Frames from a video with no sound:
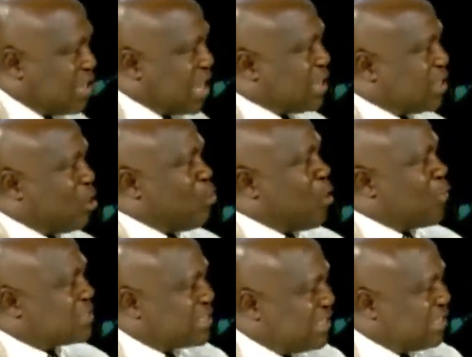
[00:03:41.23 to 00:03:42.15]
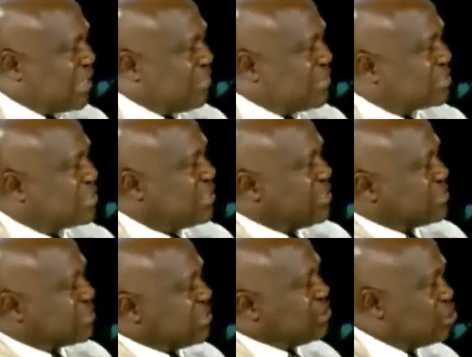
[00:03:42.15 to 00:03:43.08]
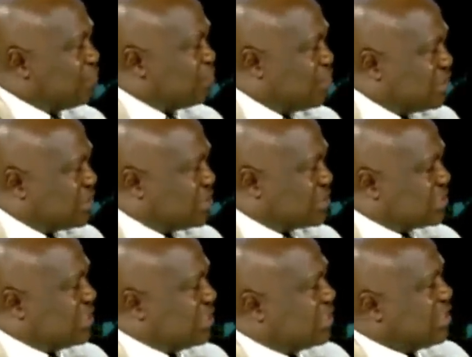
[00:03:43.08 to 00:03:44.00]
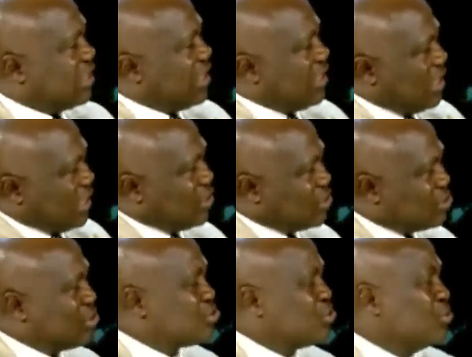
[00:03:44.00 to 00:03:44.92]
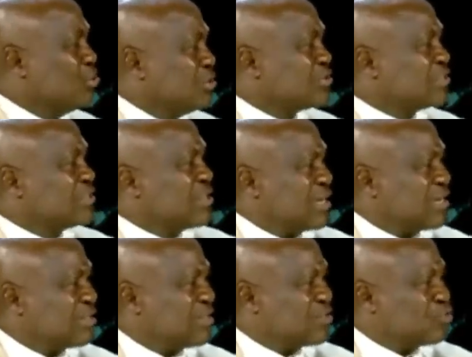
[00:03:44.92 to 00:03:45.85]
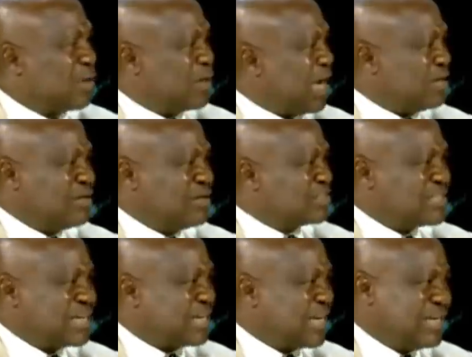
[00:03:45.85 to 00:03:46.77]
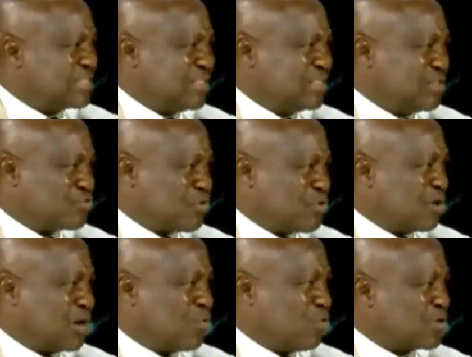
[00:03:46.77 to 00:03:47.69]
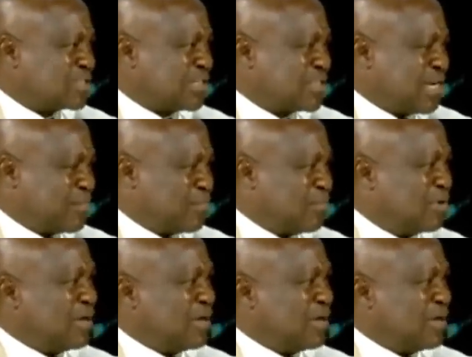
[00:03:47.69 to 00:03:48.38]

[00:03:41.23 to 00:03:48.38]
And now what we're telling them is, since you've done this thing, let us also think this way. I don't think anything is wrong in what has happened.